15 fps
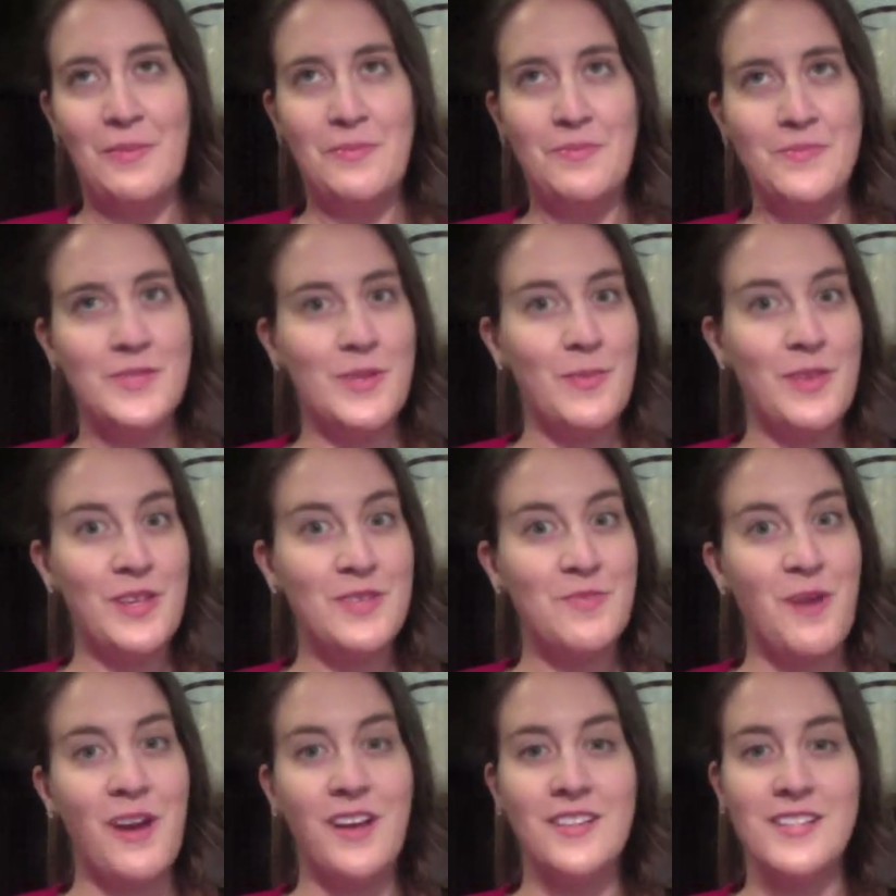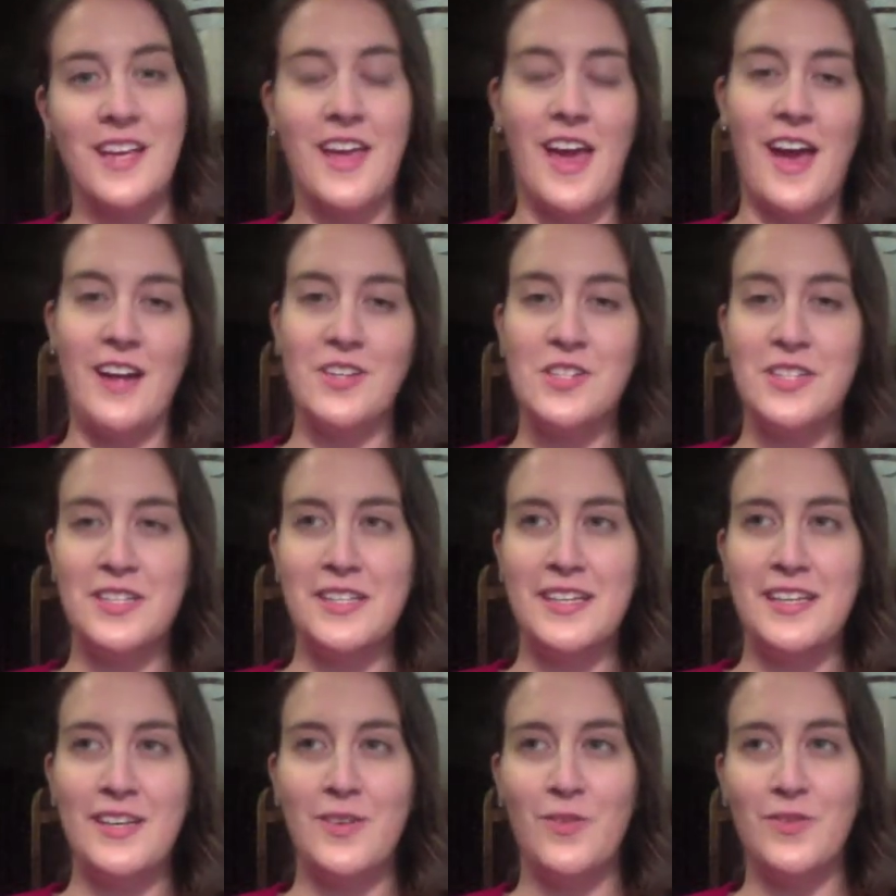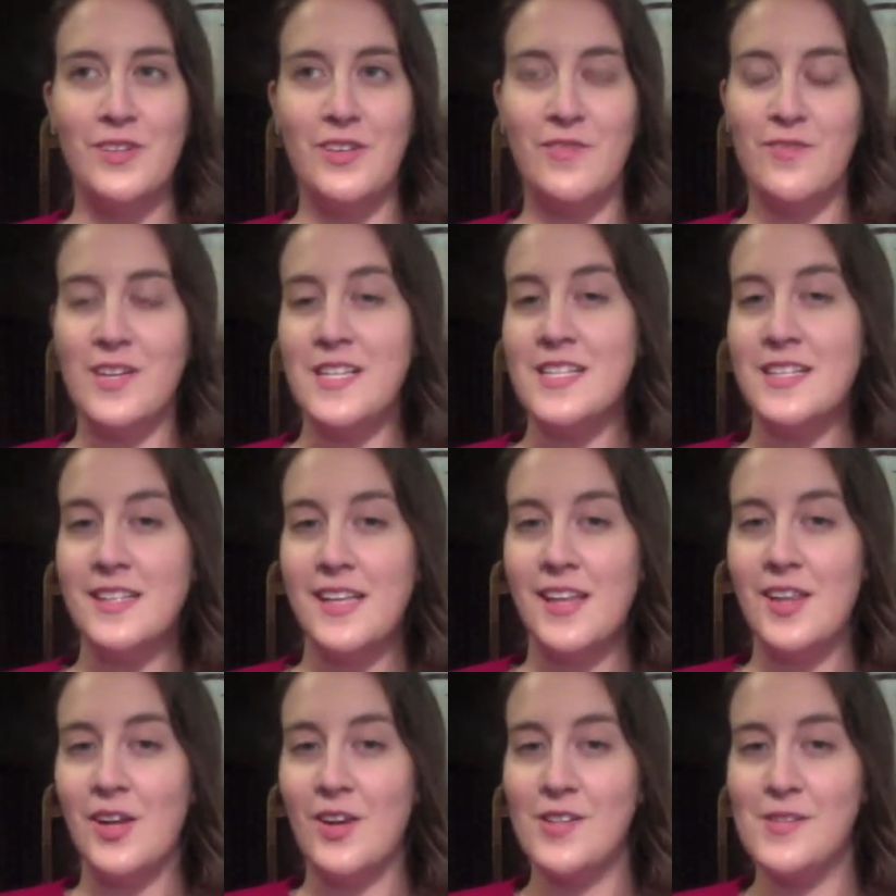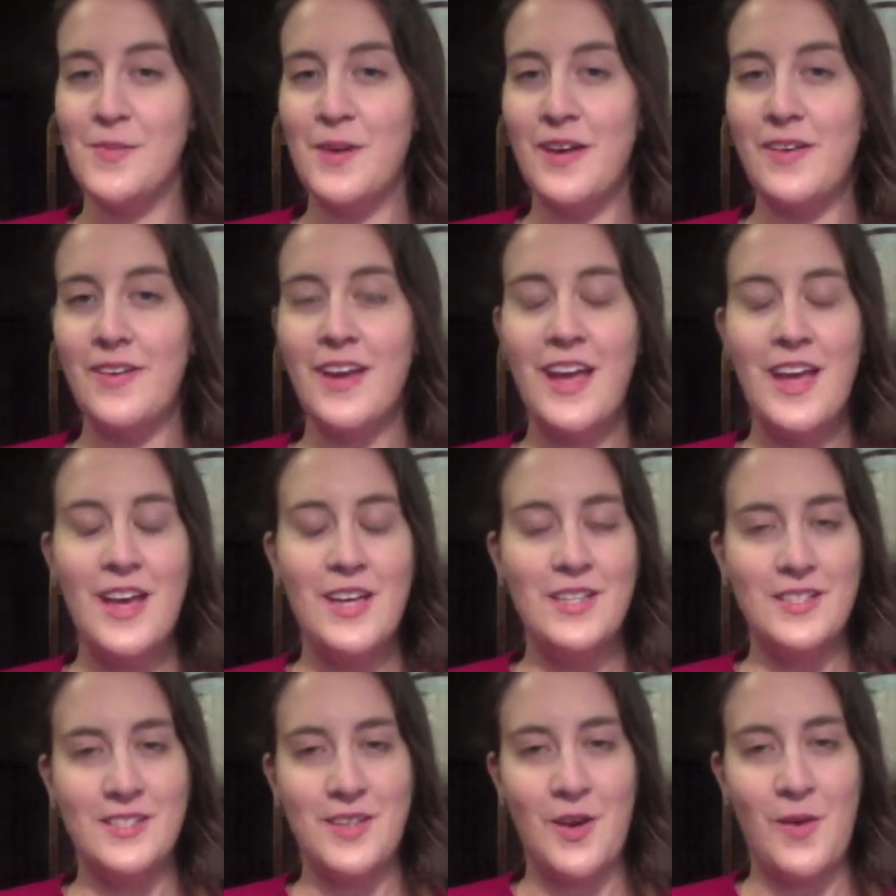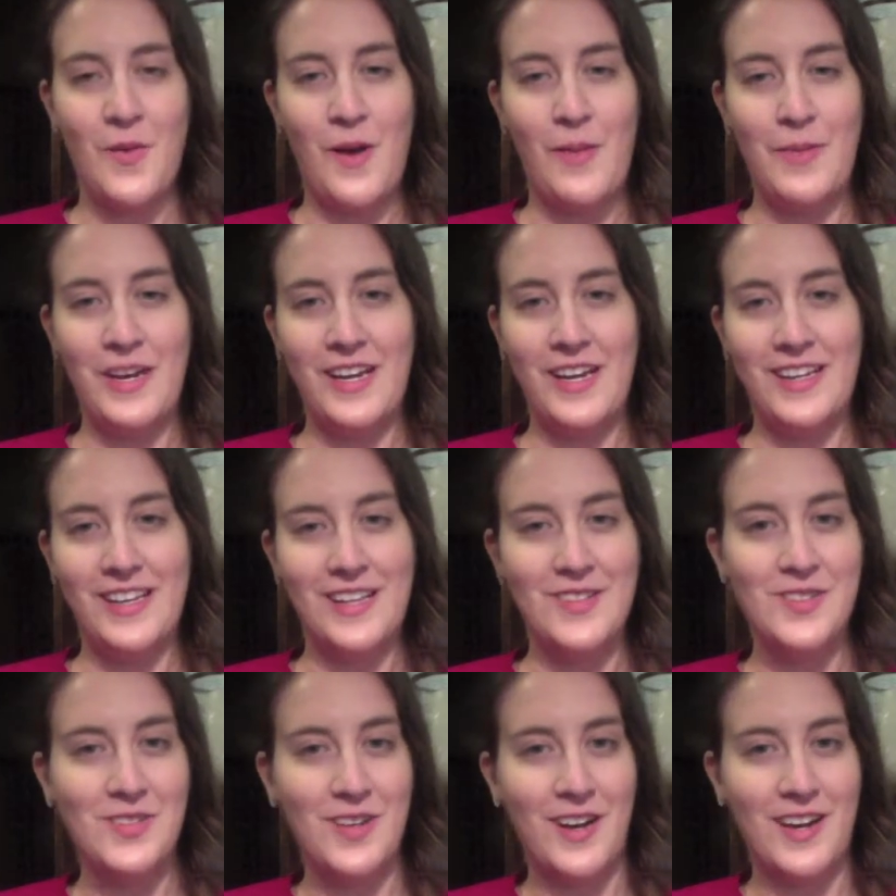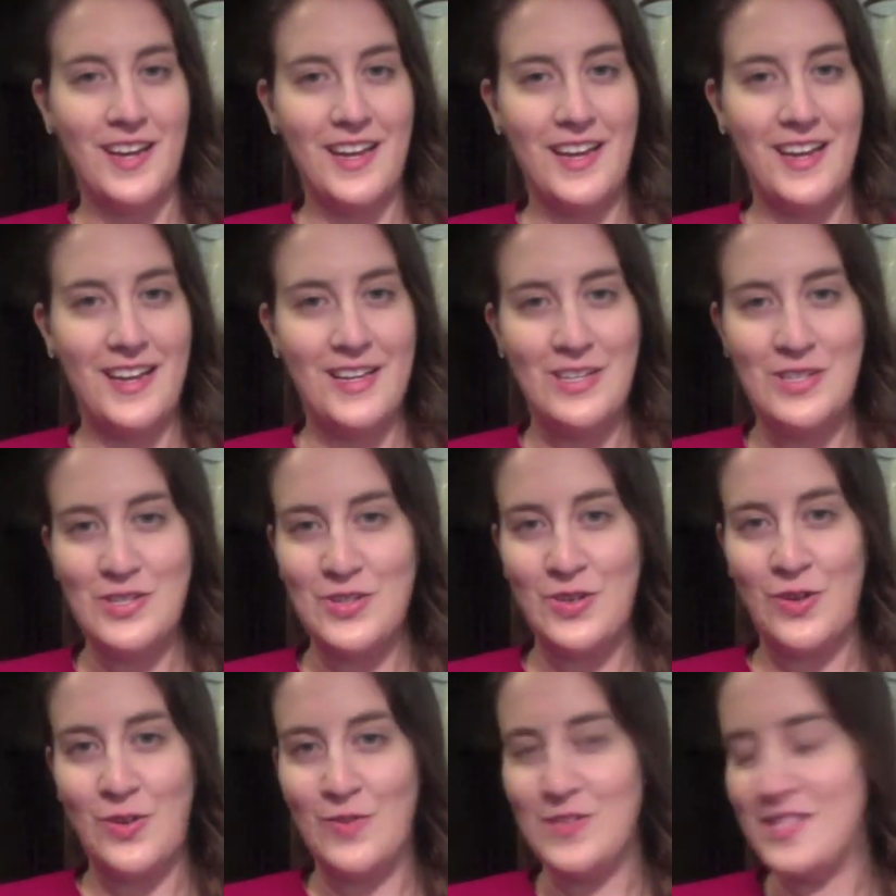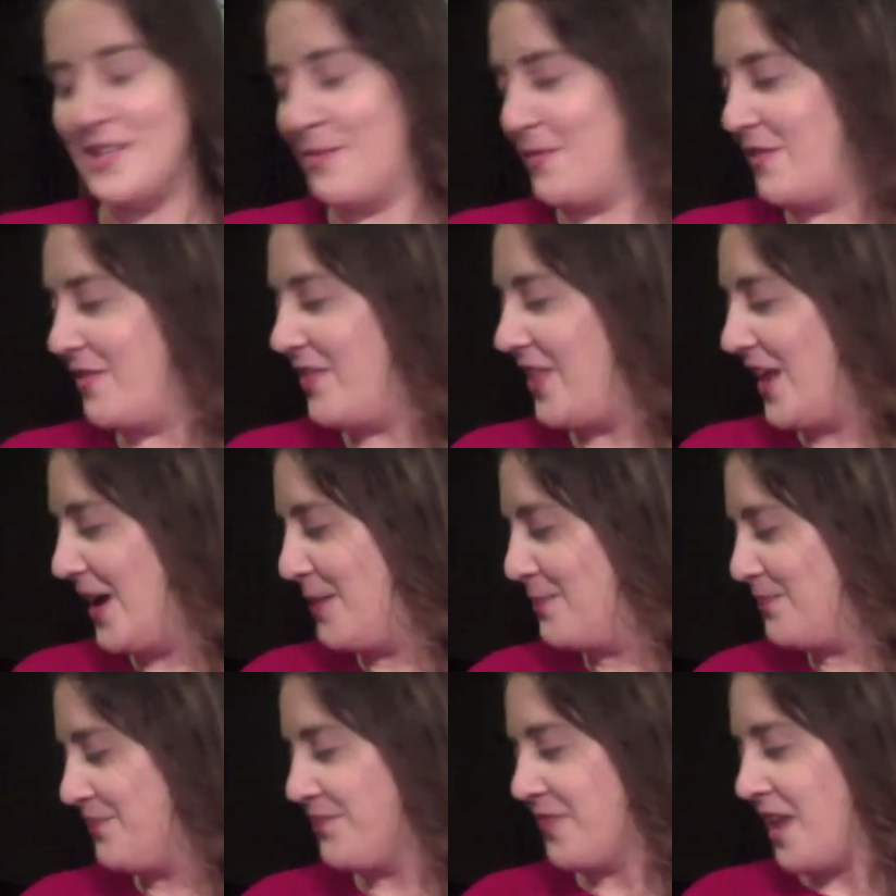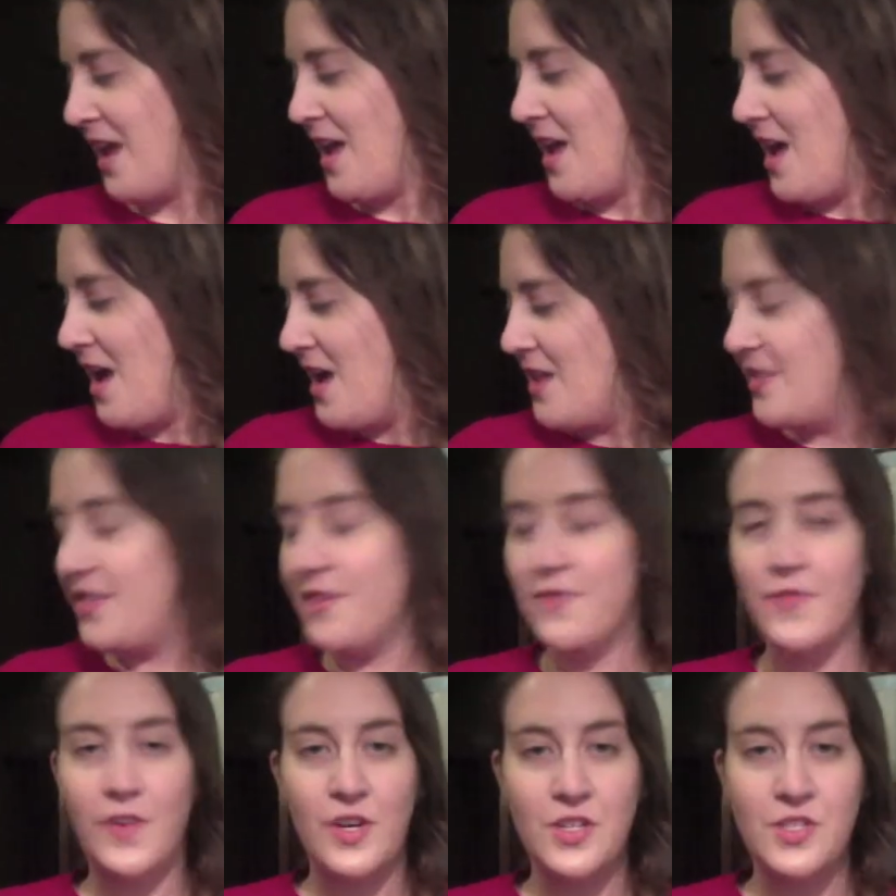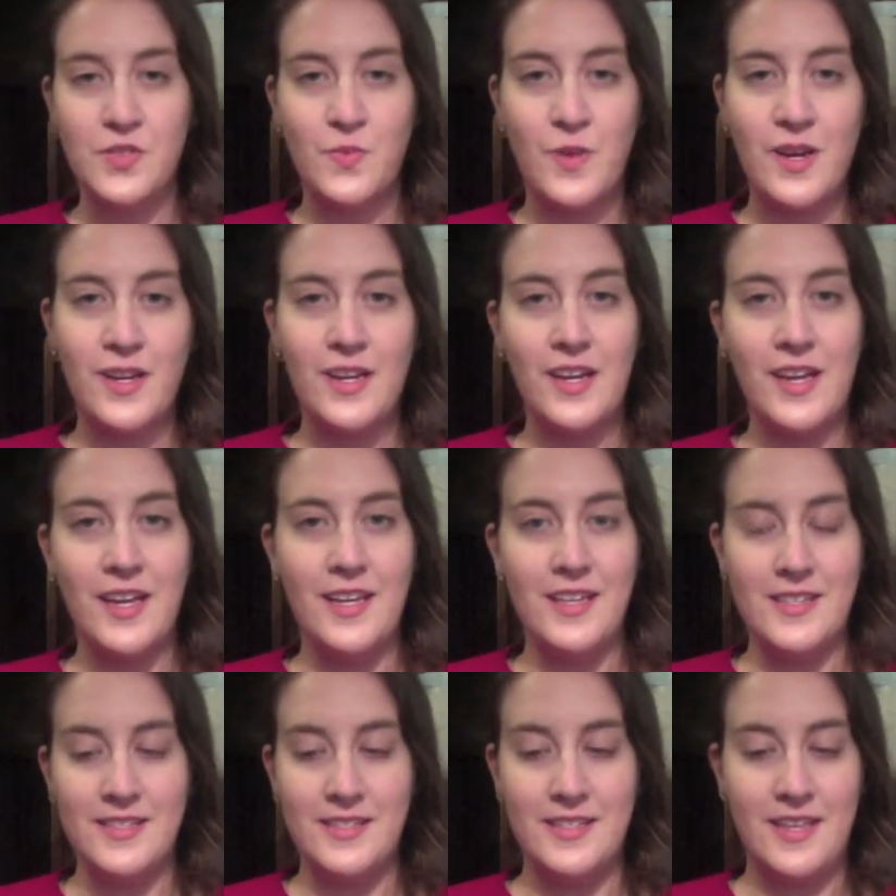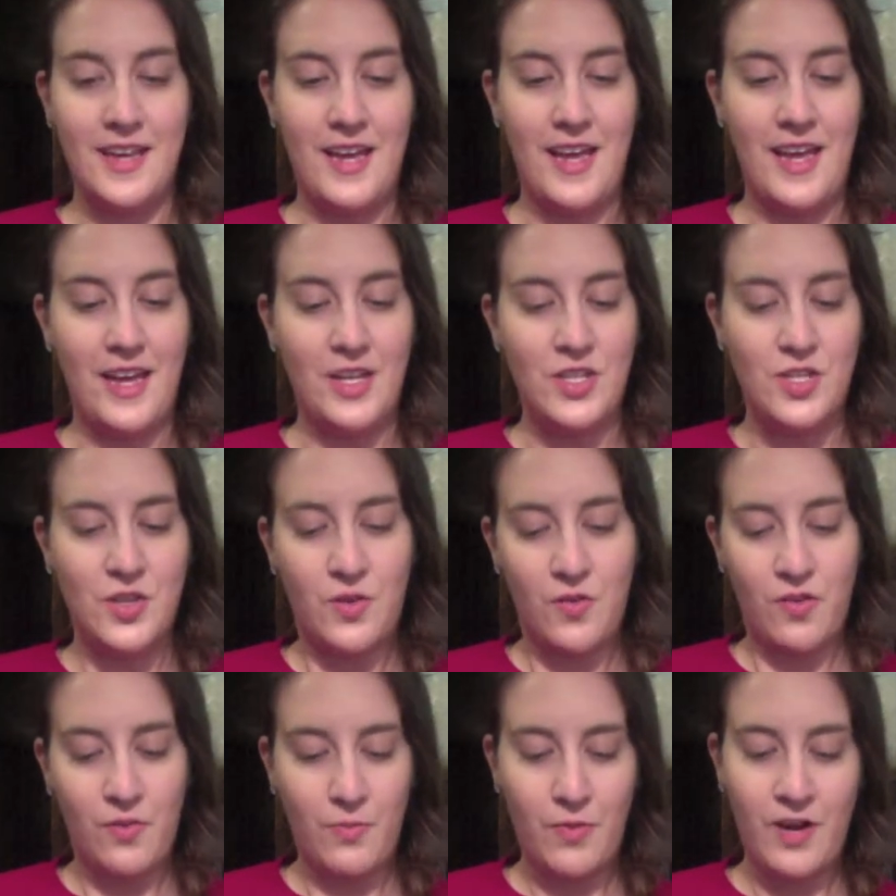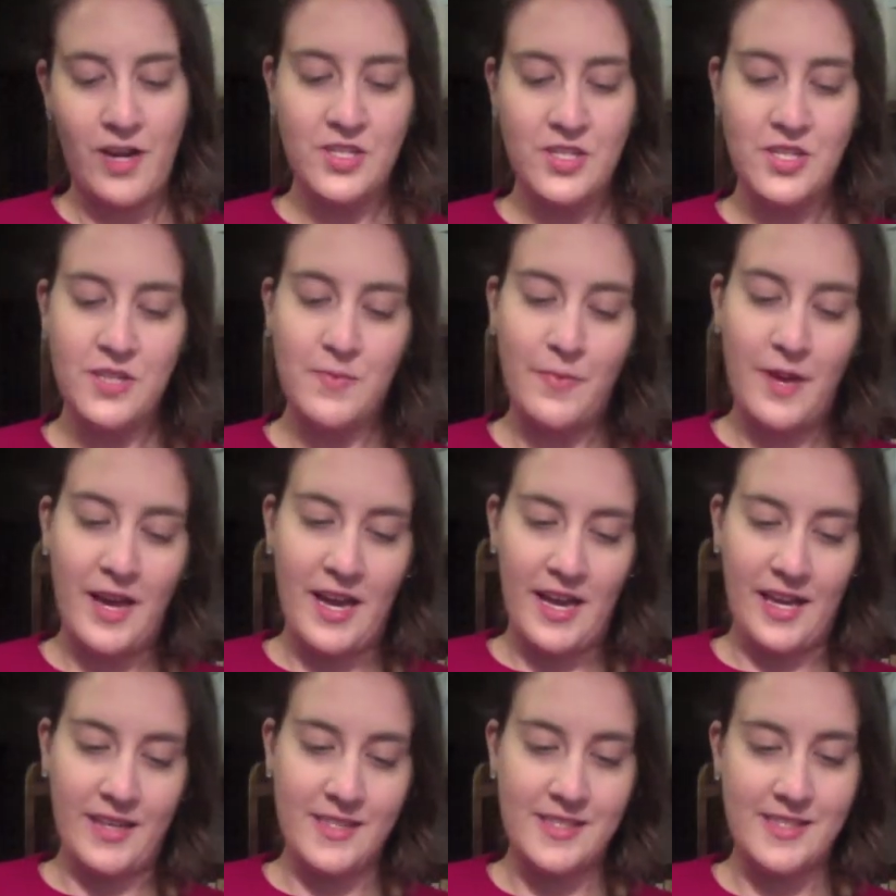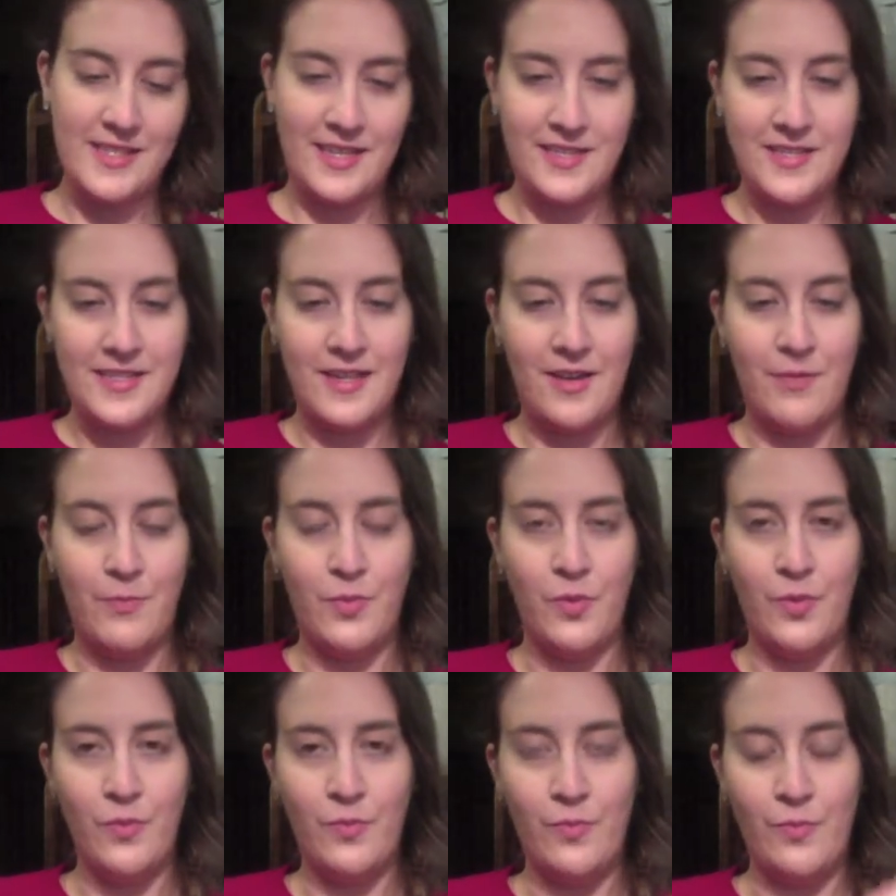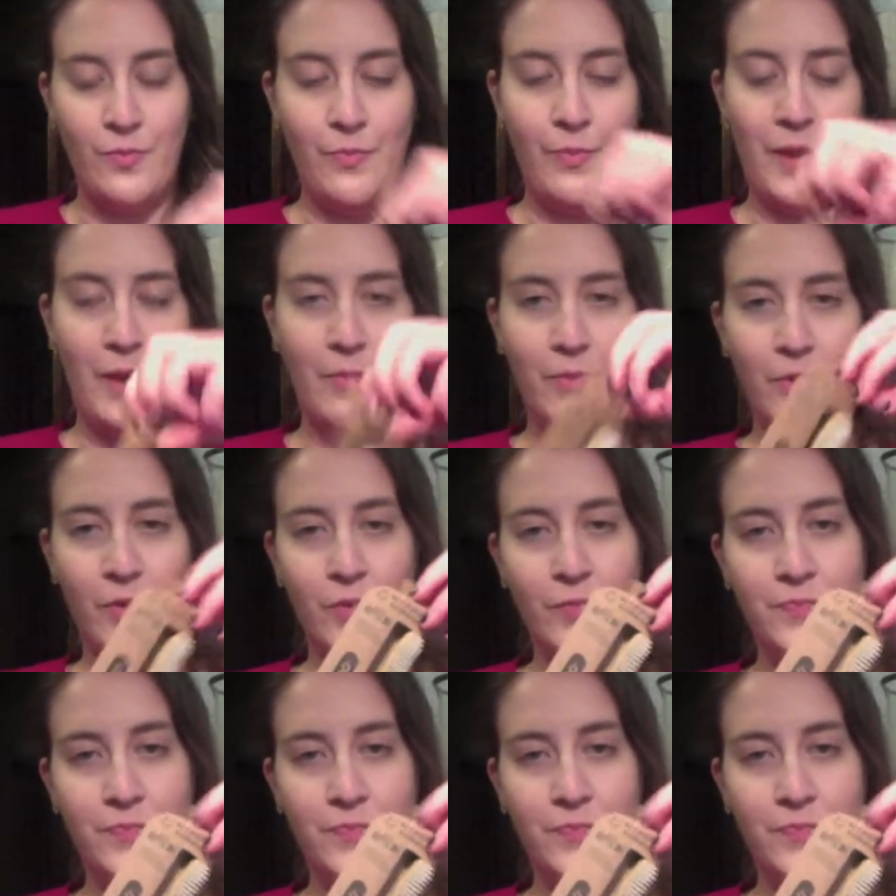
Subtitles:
Some of these products I actually only recently learned about, so I'm gonna get started and show you some of them. The first one is a toothbrush by Sensa Boom Bamboo.